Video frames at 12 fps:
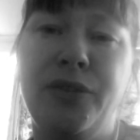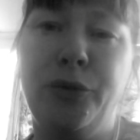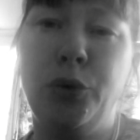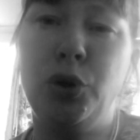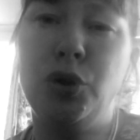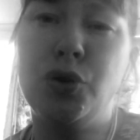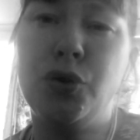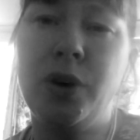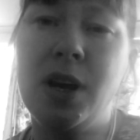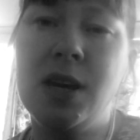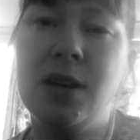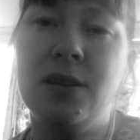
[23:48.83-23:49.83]
has fruit
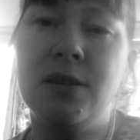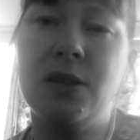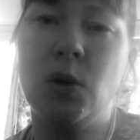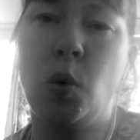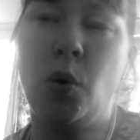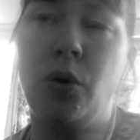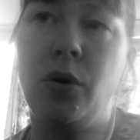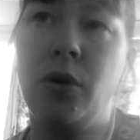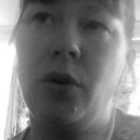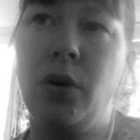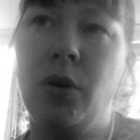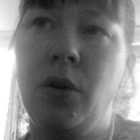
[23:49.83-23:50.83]
trees
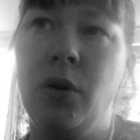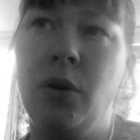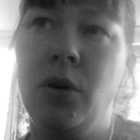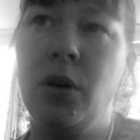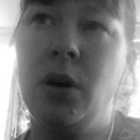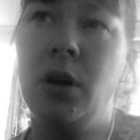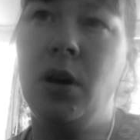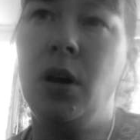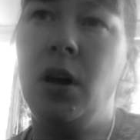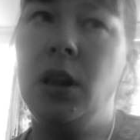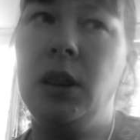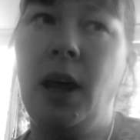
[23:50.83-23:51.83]
or
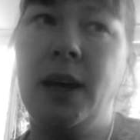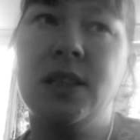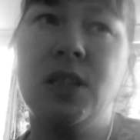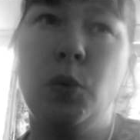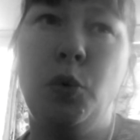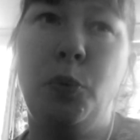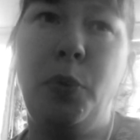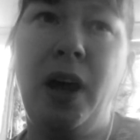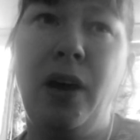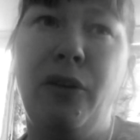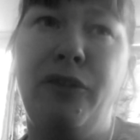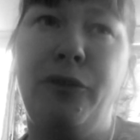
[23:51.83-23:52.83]
likes to
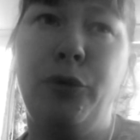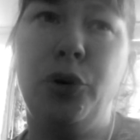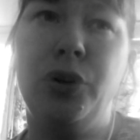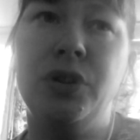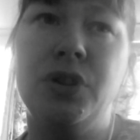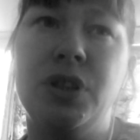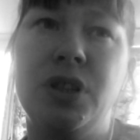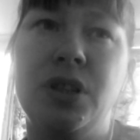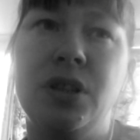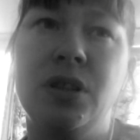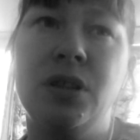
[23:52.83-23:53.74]
prepare fruit,